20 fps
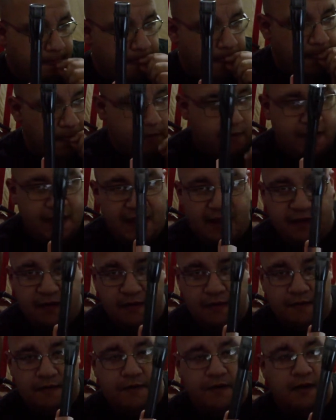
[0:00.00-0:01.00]
you can't
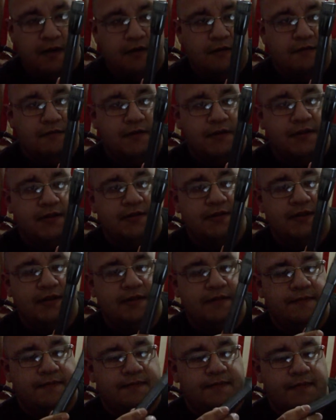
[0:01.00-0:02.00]
go wrong with this thing.
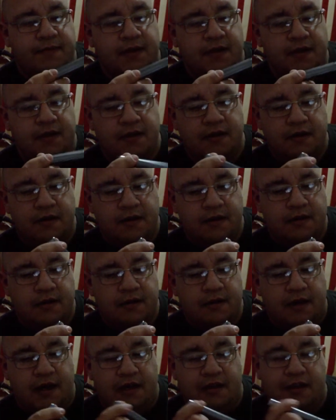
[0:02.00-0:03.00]

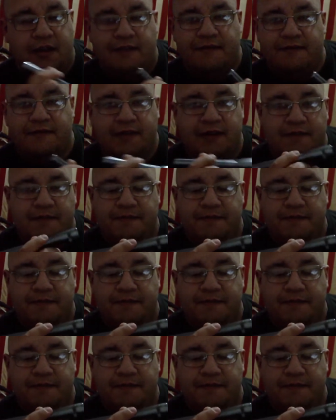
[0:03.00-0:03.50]
I've loved